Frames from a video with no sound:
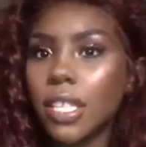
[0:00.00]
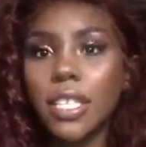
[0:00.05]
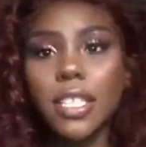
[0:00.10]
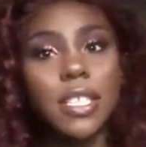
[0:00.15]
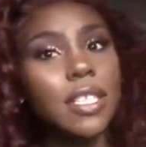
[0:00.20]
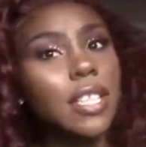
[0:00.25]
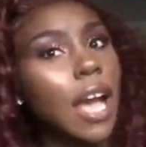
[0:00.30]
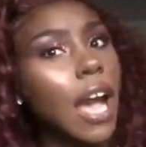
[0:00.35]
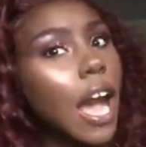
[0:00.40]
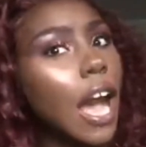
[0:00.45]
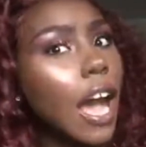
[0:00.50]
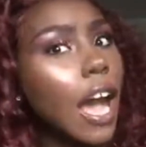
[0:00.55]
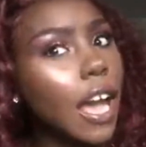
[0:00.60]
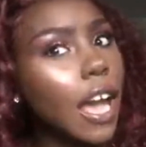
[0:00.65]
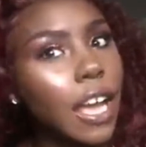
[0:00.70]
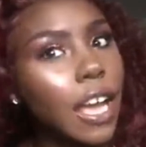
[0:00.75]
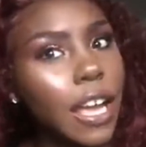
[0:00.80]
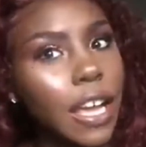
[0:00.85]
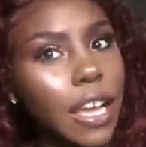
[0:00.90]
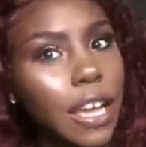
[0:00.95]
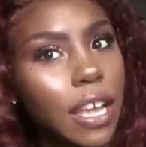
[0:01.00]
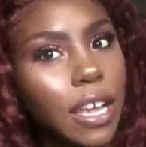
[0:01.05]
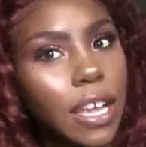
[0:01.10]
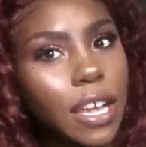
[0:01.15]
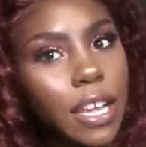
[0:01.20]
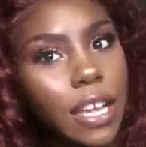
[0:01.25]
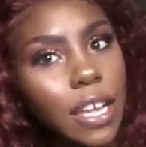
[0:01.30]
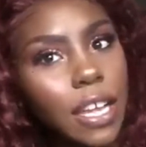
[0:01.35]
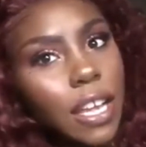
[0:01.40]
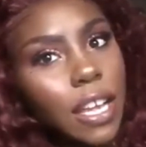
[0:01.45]
this is
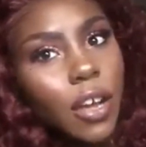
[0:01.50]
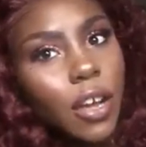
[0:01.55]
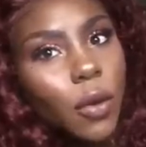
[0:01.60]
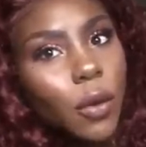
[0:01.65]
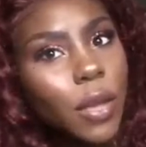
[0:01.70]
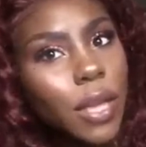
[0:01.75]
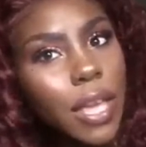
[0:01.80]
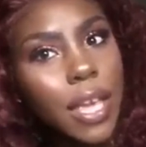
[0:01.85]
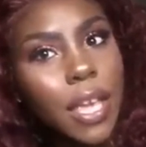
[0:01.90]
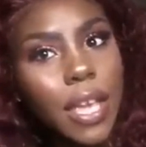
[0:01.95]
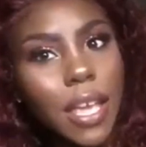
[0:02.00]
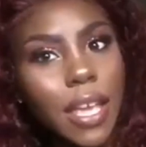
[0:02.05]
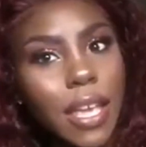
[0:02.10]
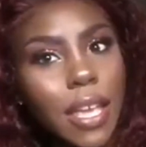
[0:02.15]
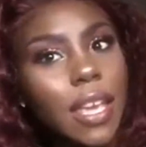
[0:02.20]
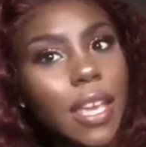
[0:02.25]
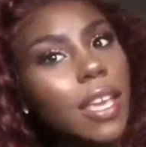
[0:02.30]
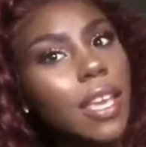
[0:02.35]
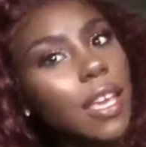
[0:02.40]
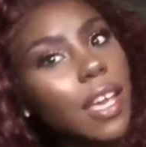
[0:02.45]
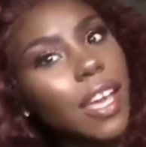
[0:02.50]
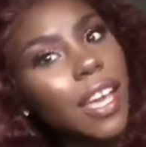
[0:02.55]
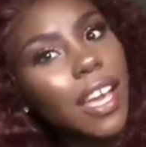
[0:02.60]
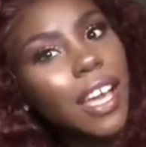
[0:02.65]
I, okay?